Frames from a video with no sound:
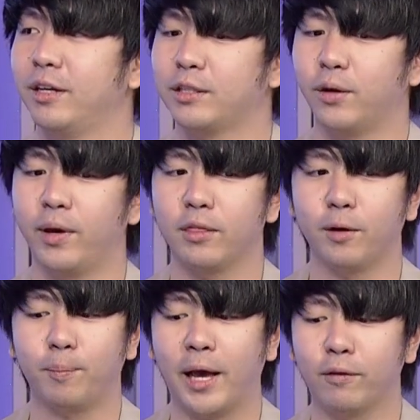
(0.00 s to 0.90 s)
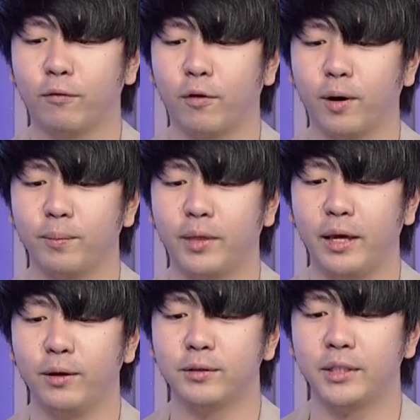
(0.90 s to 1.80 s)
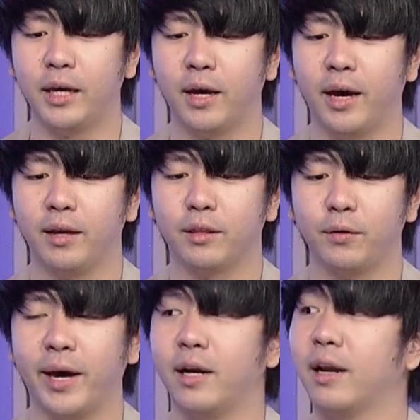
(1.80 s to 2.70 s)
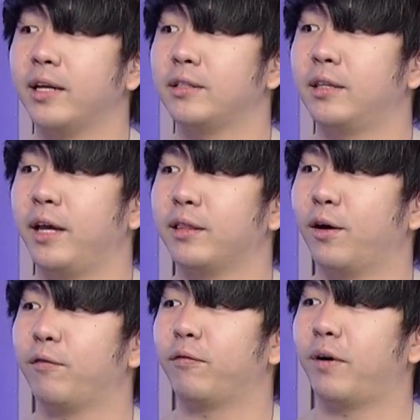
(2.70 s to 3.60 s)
So in their platform, they use AI to analyze the data of